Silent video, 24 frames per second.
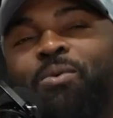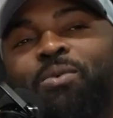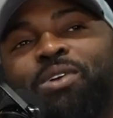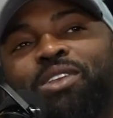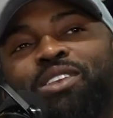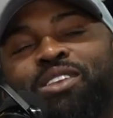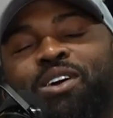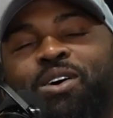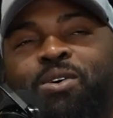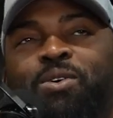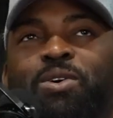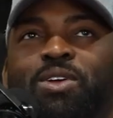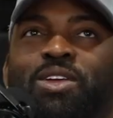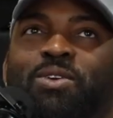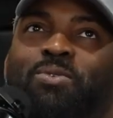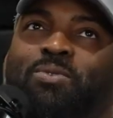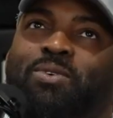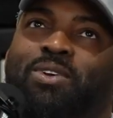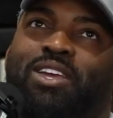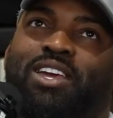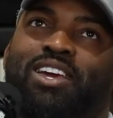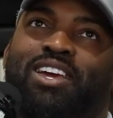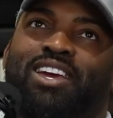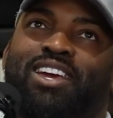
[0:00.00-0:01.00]
We know
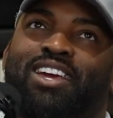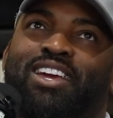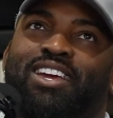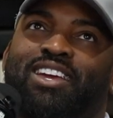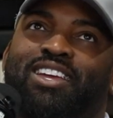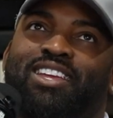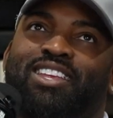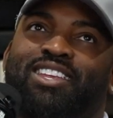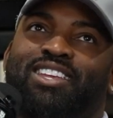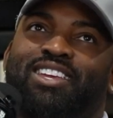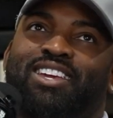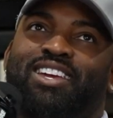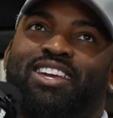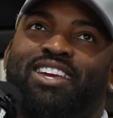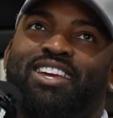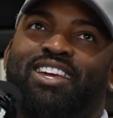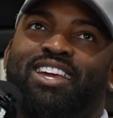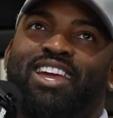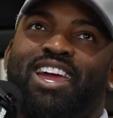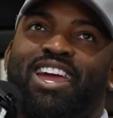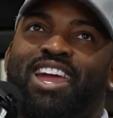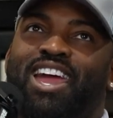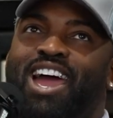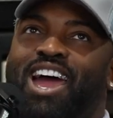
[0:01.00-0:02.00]
yeah.
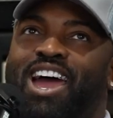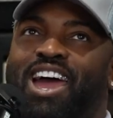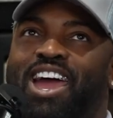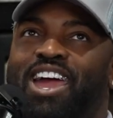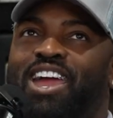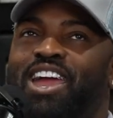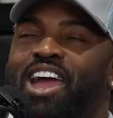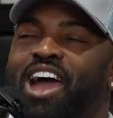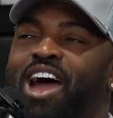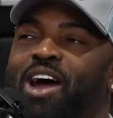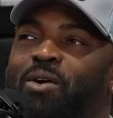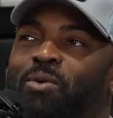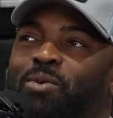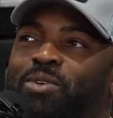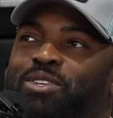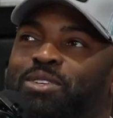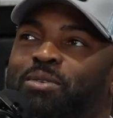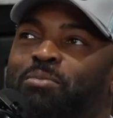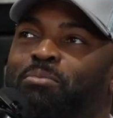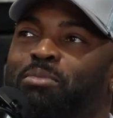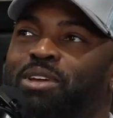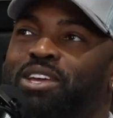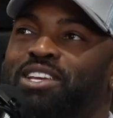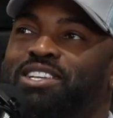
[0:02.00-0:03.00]
AI was
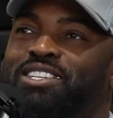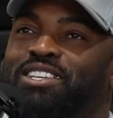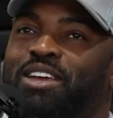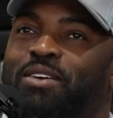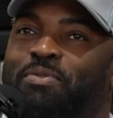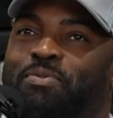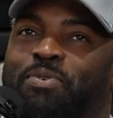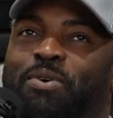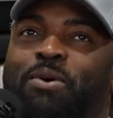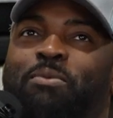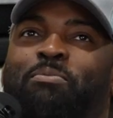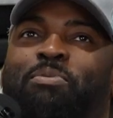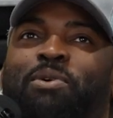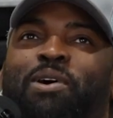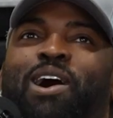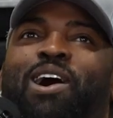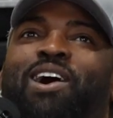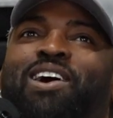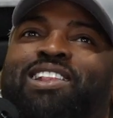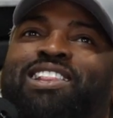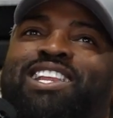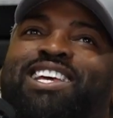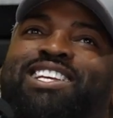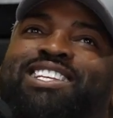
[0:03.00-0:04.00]
a beast in
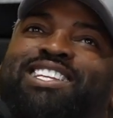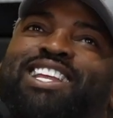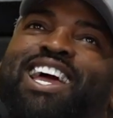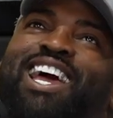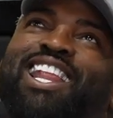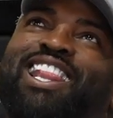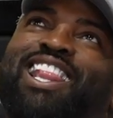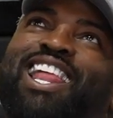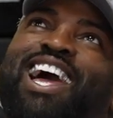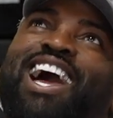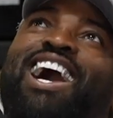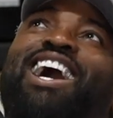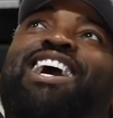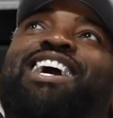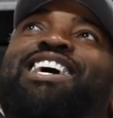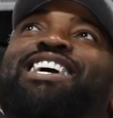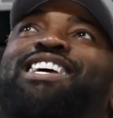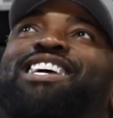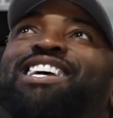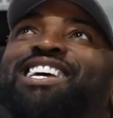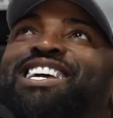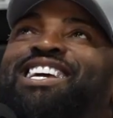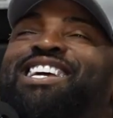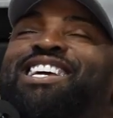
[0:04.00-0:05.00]
football. Let's not lie.
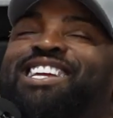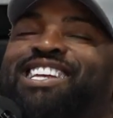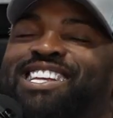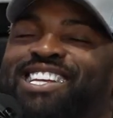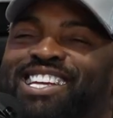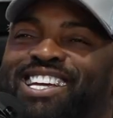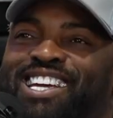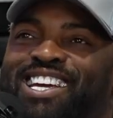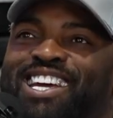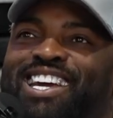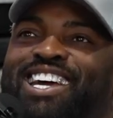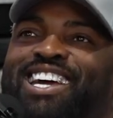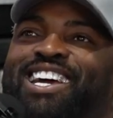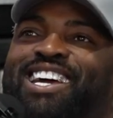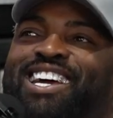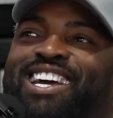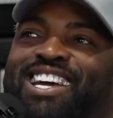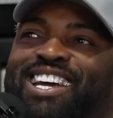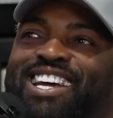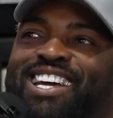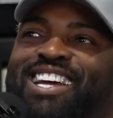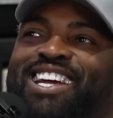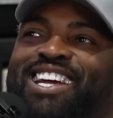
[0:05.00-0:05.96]
Yeah.